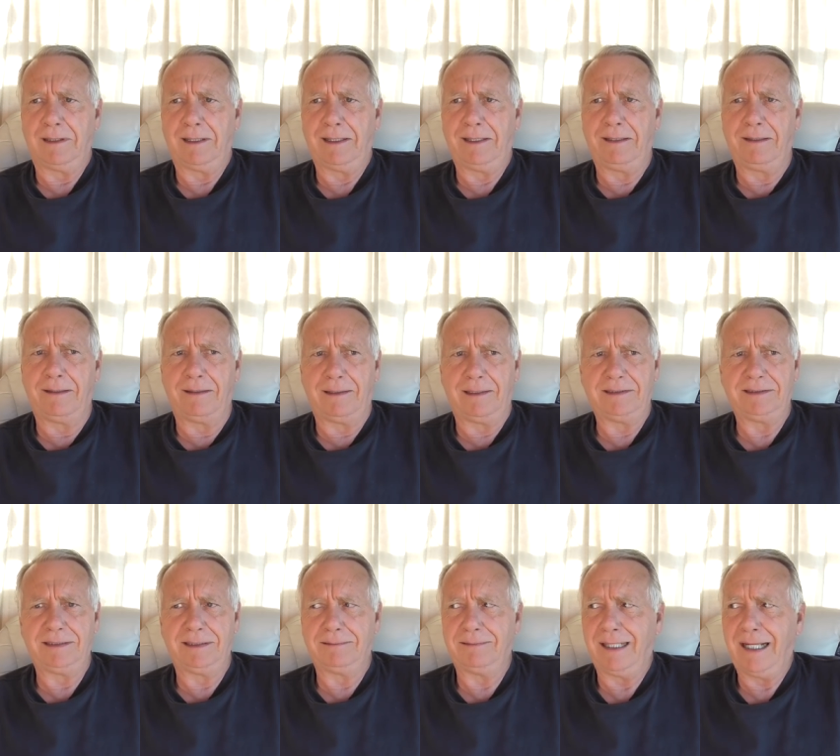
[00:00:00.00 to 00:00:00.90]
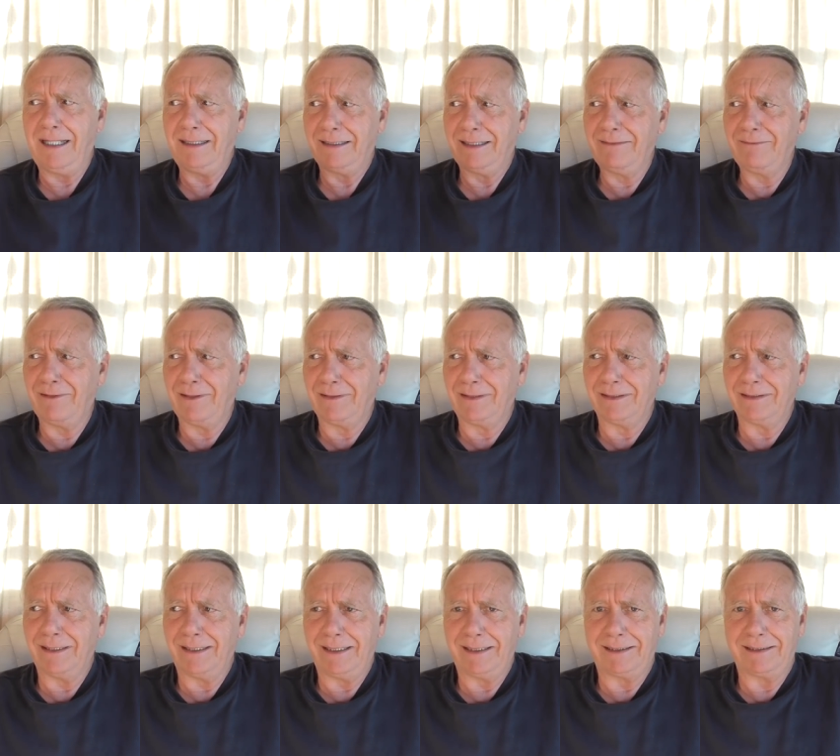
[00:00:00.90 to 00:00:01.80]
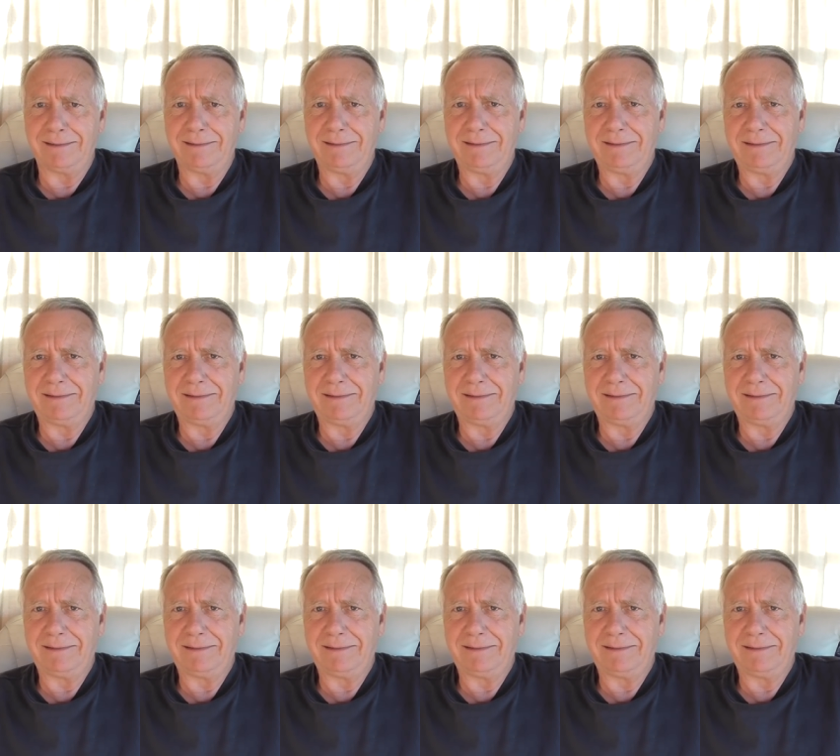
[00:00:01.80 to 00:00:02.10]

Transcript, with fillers: And so I live on the lake.